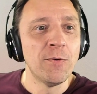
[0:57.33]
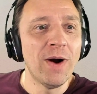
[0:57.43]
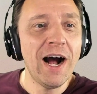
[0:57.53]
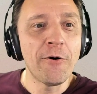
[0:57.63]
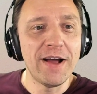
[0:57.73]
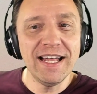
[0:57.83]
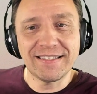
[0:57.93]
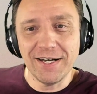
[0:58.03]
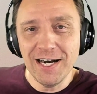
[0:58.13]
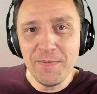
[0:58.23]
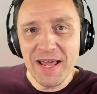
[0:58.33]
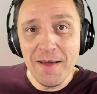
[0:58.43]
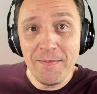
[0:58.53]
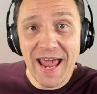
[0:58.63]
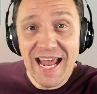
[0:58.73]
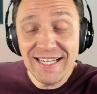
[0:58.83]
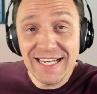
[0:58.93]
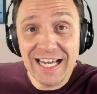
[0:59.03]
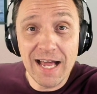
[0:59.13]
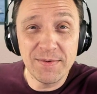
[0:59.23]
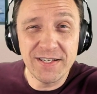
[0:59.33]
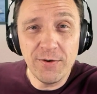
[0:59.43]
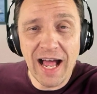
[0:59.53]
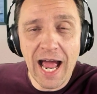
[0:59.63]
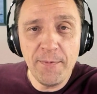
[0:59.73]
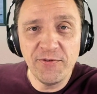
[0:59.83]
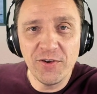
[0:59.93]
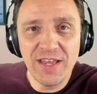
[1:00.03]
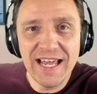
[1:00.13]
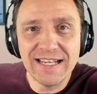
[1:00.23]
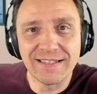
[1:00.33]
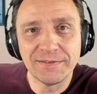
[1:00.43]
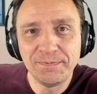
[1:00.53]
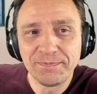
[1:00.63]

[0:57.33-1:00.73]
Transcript: Wow, it's gonna be amazing. I'm so hyped for this.